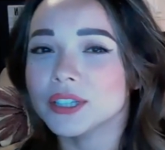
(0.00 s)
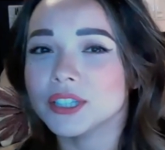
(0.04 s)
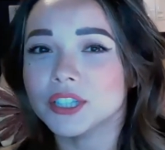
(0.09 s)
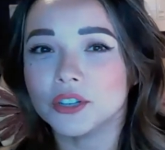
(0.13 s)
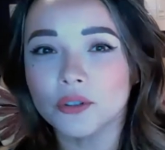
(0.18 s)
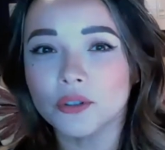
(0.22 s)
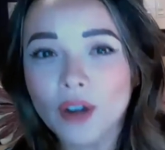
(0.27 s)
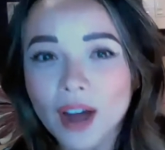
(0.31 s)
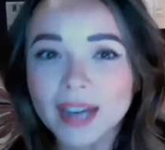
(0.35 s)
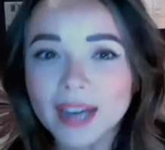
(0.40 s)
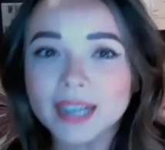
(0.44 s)

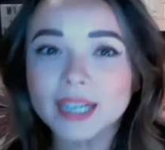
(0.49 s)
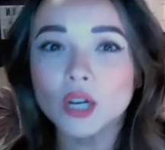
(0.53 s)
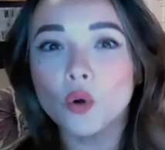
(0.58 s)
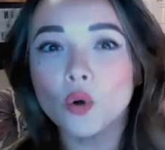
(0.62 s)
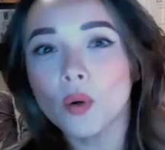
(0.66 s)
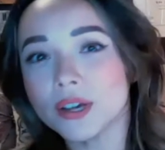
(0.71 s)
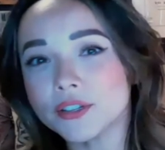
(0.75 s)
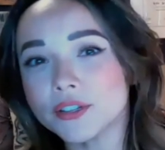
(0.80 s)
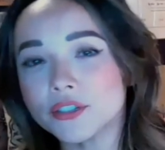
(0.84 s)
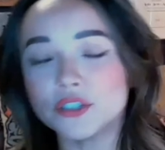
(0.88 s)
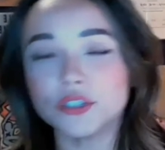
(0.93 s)
Socratic
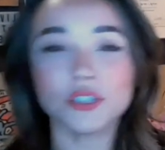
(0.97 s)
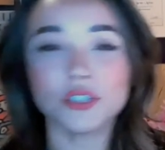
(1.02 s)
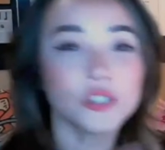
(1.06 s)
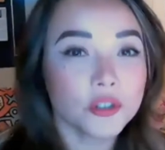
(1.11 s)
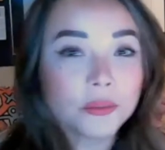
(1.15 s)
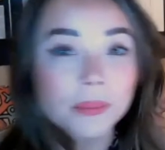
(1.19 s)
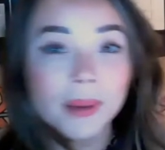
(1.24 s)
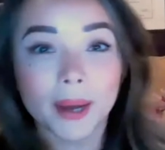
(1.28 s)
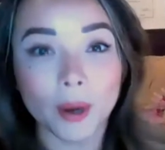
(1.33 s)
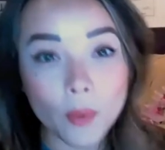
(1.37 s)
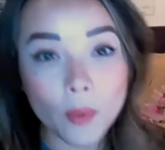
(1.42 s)
questions
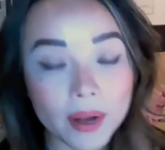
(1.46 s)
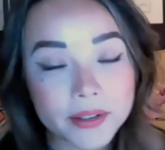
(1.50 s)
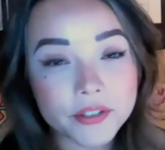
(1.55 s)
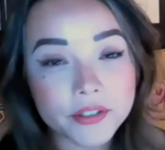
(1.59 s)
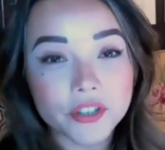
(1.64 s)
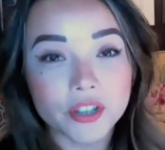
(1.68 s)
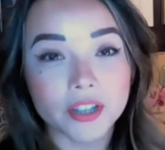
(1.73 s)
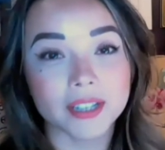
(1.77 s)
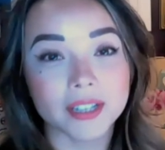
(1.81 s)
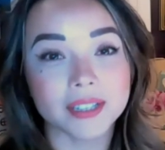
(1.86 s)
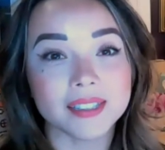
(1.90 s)
to my
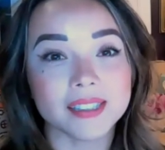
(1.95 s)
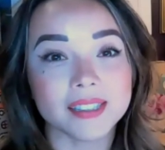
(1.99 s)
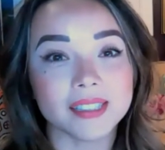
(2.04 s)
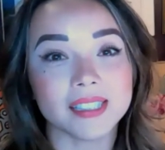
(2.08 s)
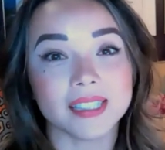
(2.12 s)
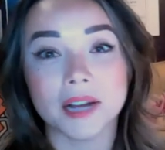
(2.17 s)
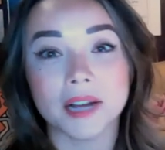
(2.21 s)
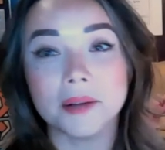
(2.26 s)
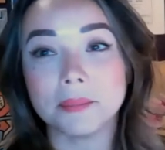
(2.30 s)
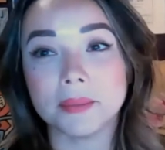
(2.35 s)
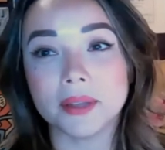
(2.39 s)
questions
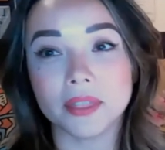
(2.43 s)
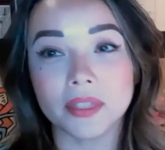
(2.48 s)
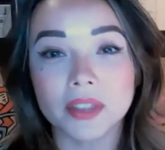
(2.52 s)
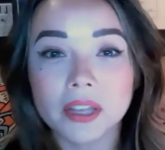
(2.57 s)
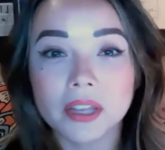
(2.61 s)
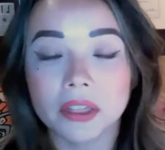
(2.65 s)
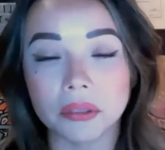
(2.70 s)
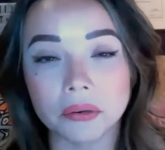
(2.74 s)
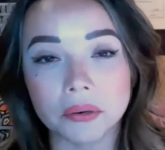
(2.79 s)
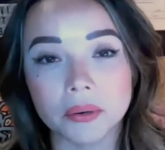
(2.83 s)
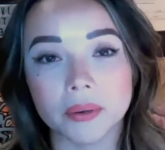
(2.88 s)
to help me
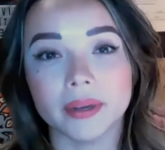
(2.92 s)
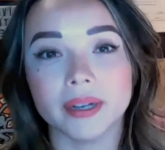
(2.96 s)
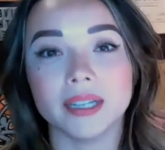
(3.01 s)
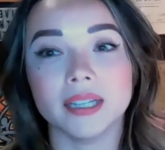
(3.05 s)
think through it.